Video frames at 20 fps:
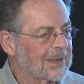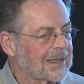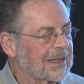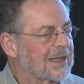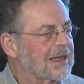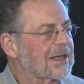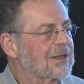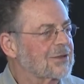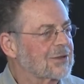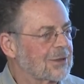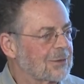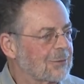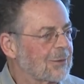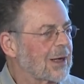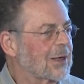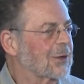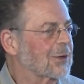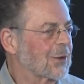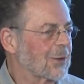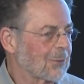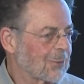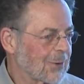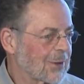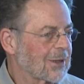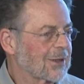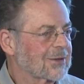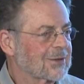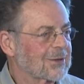engaged in regular work.